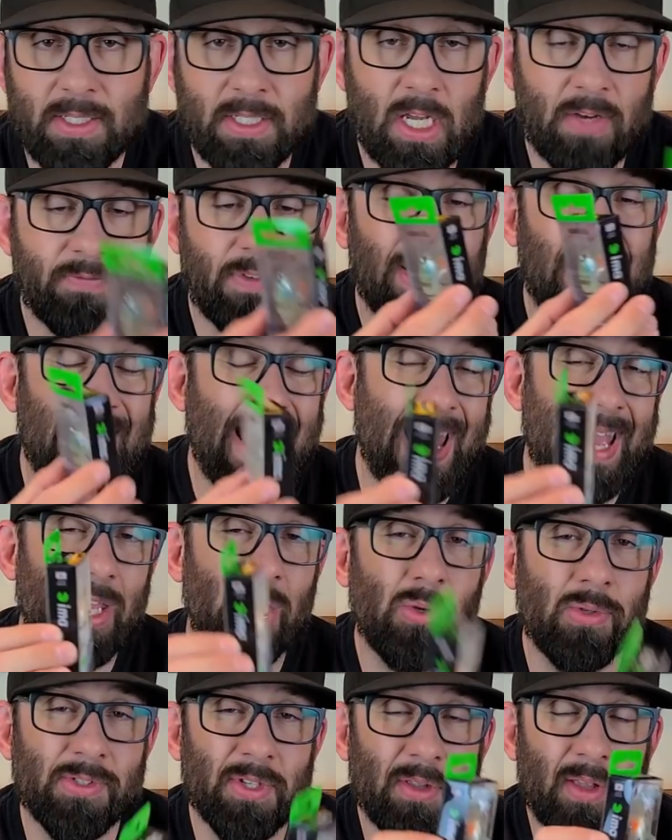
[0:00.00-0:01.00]
stuff, you can't
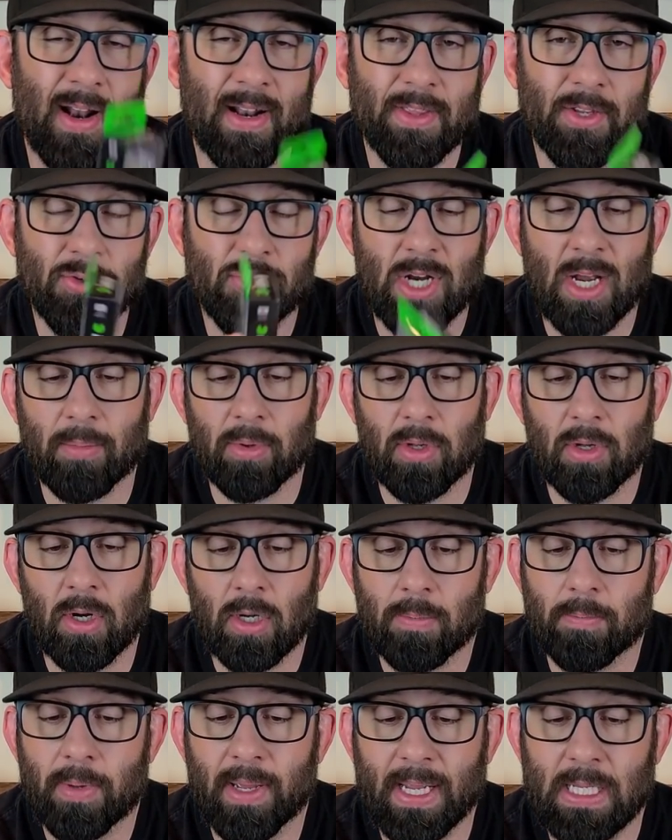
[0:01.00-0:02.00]
use a lot of the treble
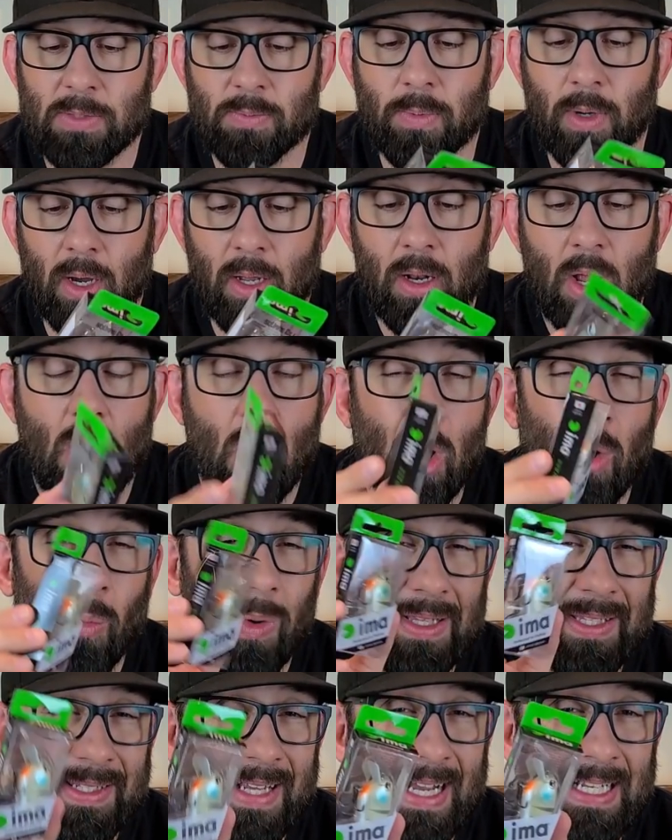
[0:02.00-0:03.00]
hook baits. But
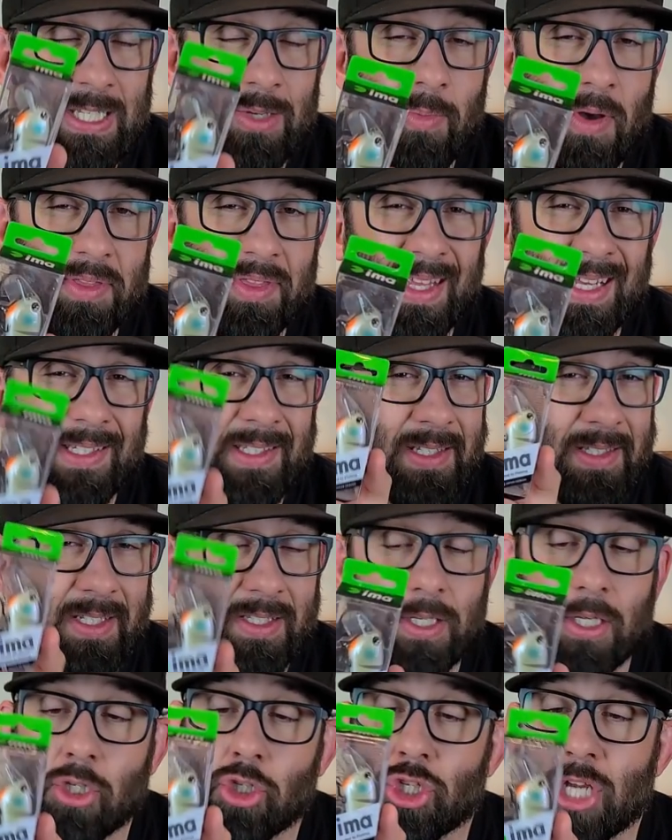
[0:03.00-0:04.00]
what's nice about this is
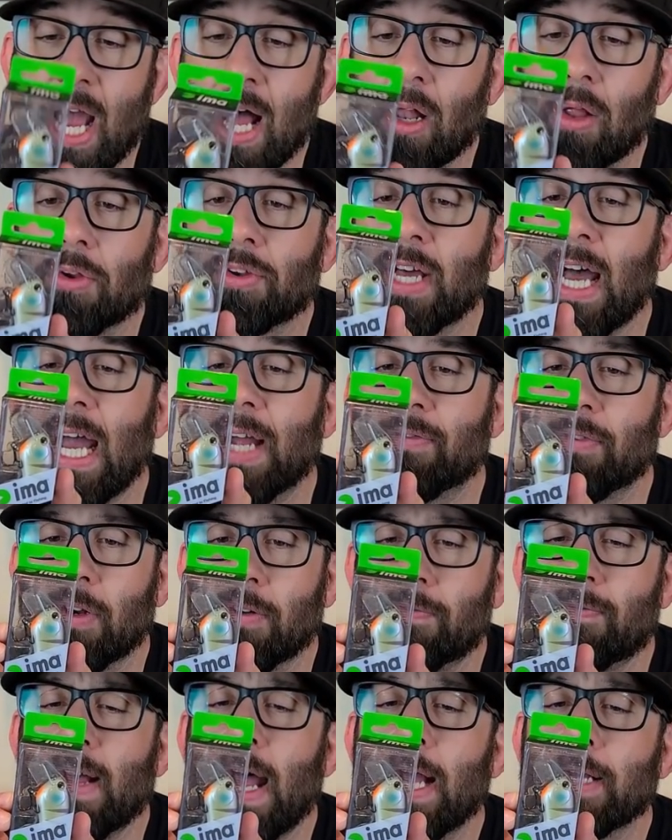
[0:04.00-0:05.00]
it's a shallow diver. In
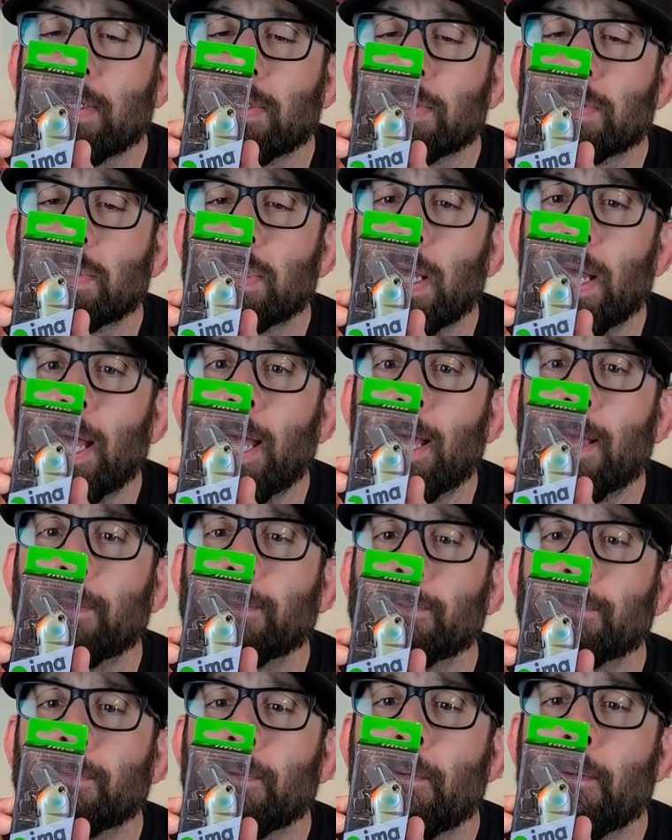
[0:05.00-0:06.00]
fact, it
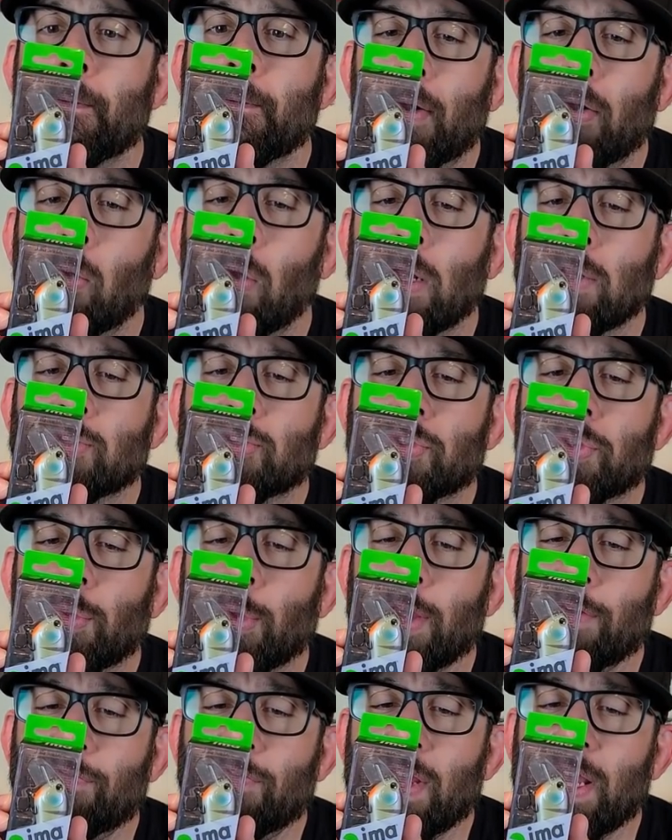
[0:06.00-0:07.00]
says runs
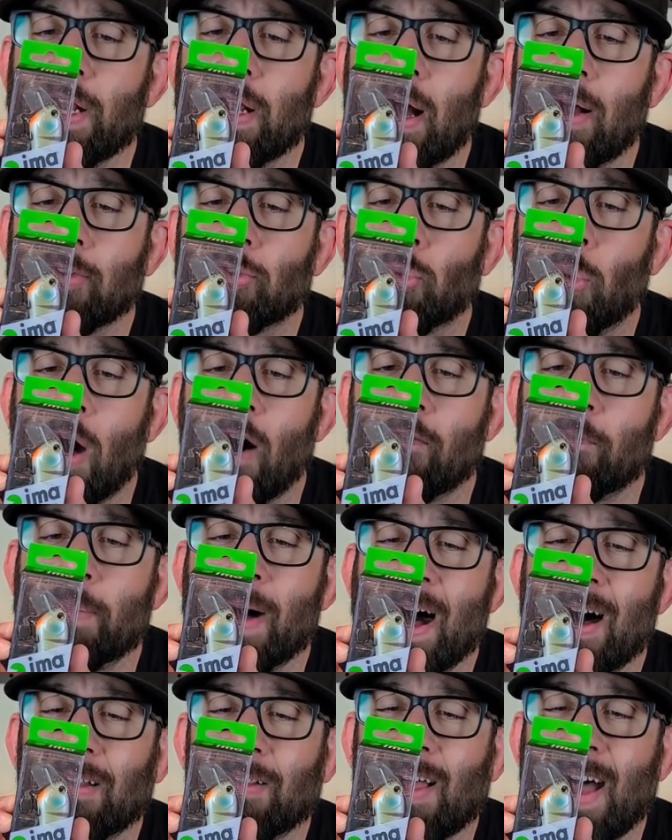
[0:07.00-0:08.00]
three feet on 12
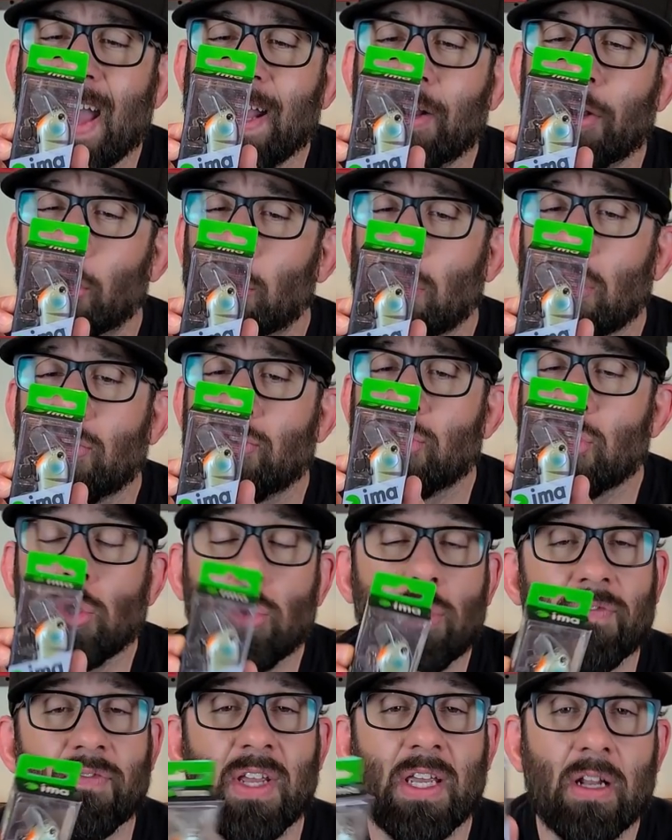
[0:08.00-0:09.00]
pound line and only
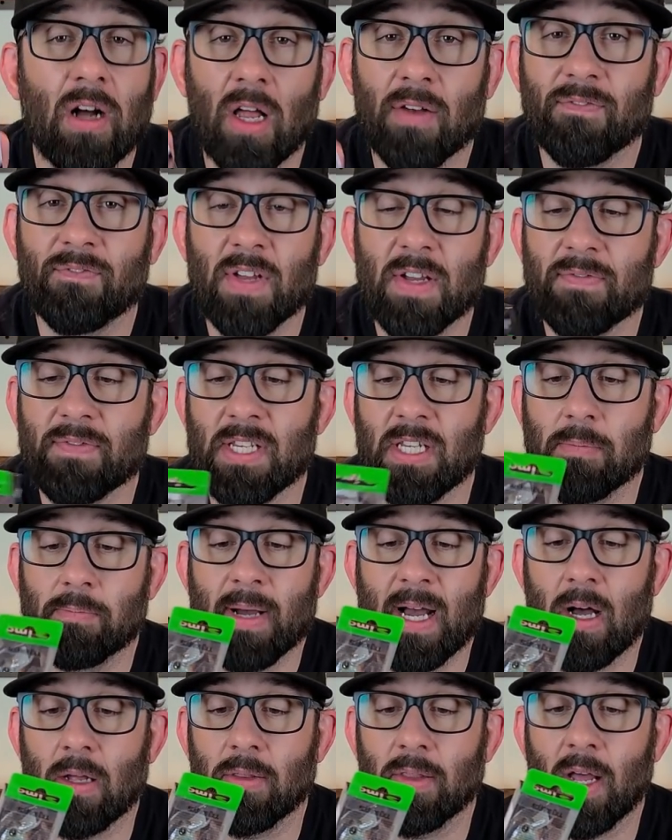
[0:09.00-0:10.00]
two feet on 15
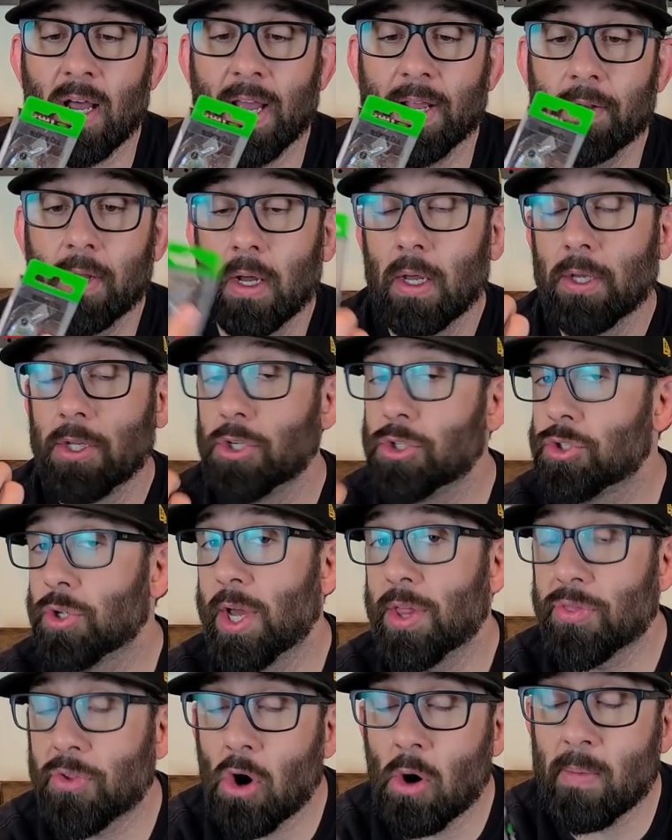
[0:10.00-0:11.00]
pound line. Usually
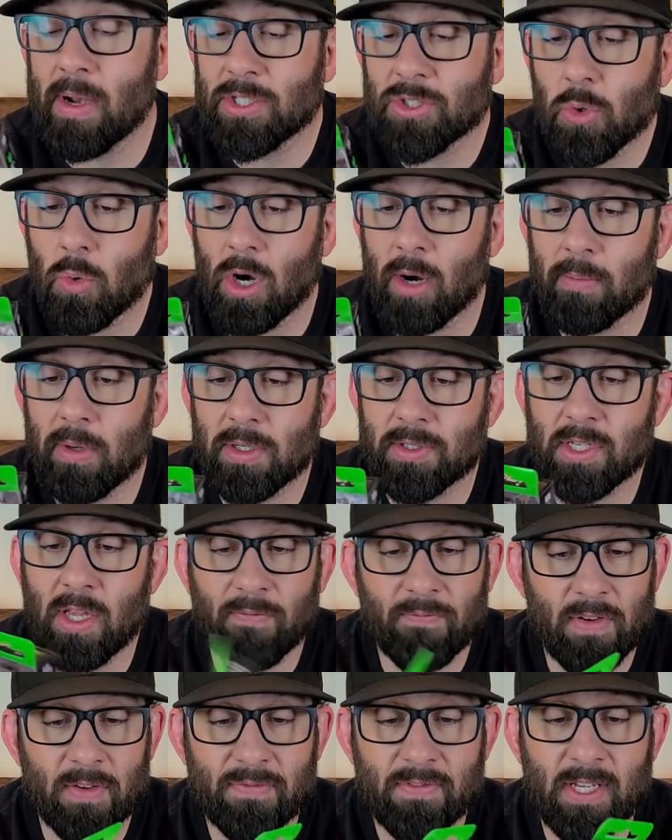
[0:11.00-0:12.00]
I throw my square bills
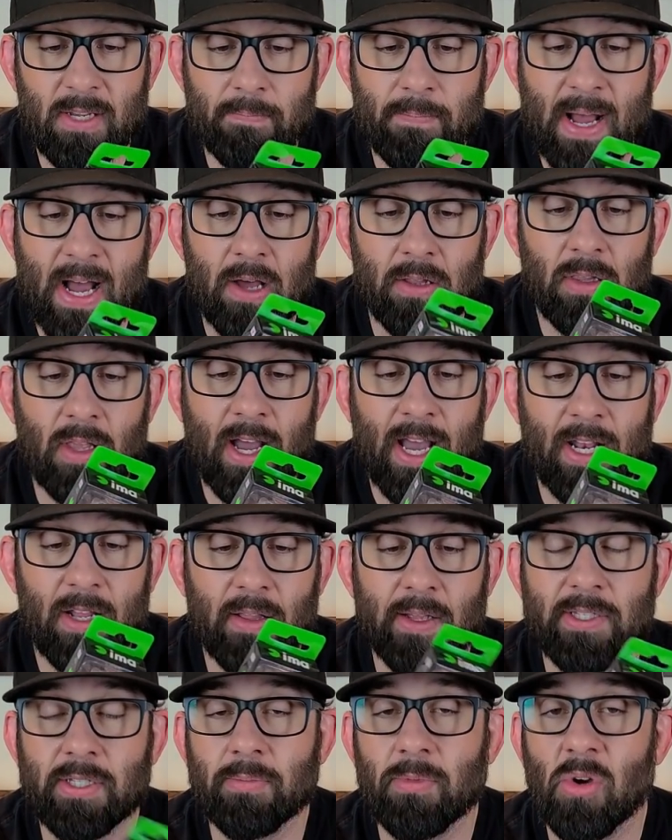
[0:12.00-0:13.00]
on 15 pound line
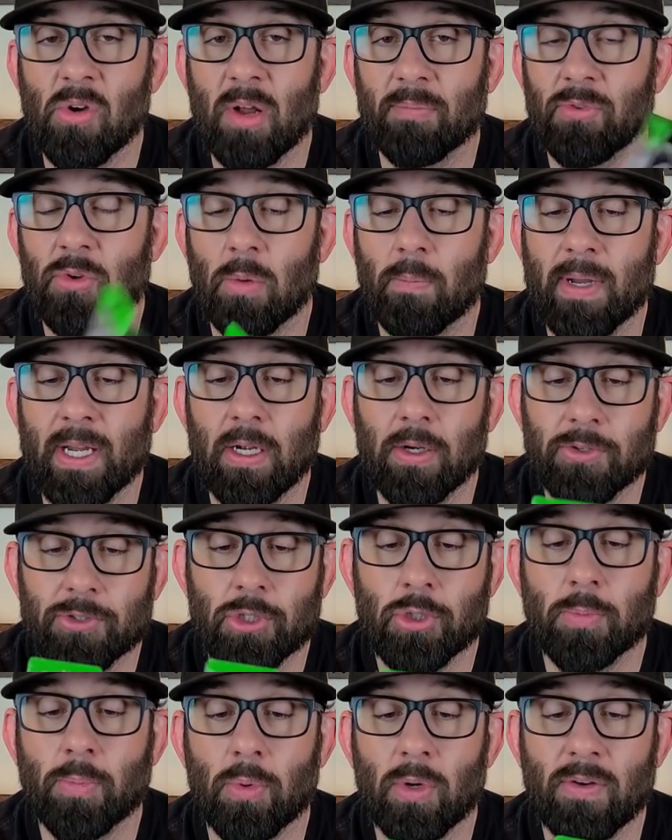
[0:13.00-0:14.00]
unless I'm going up to a bigger
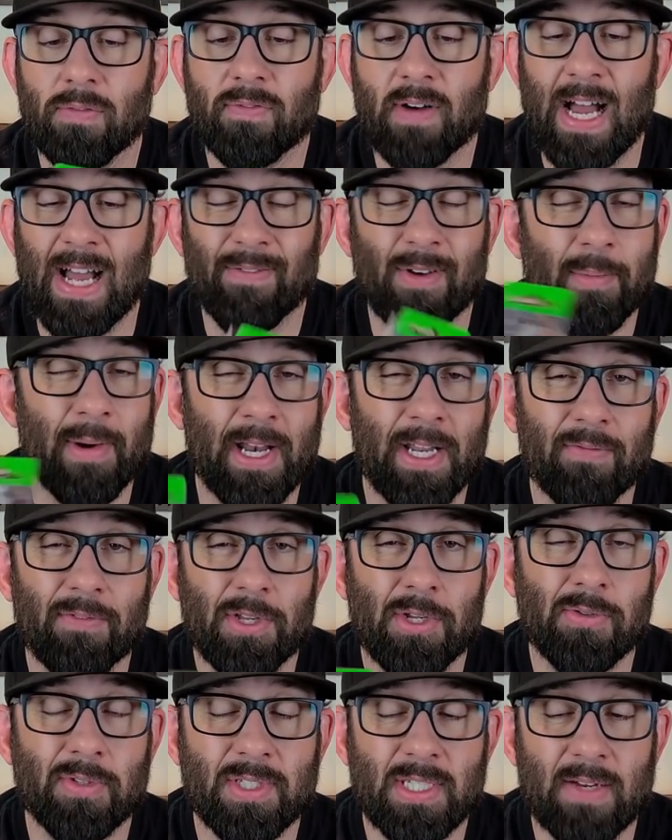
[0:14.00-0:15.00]
2.5. I might even
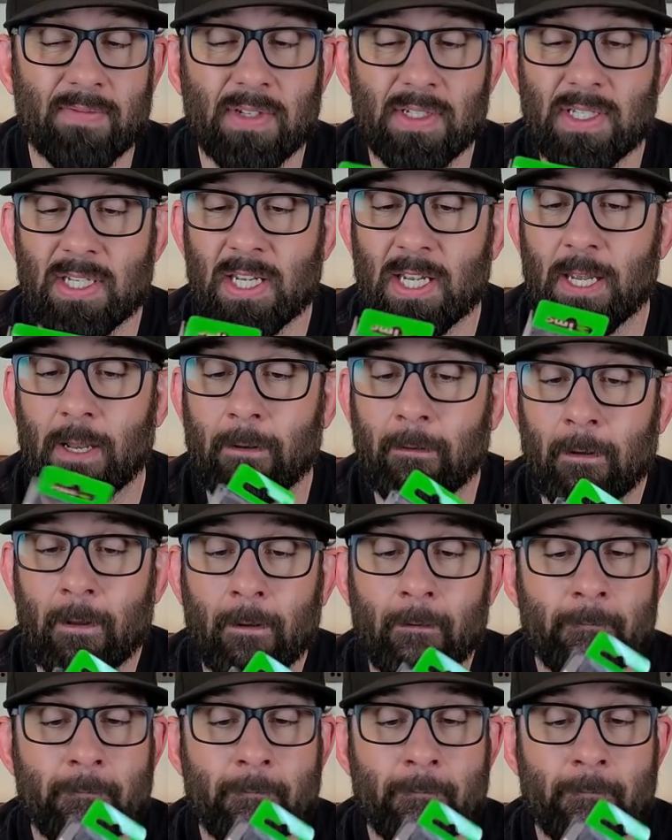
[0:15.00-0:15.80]
use 17.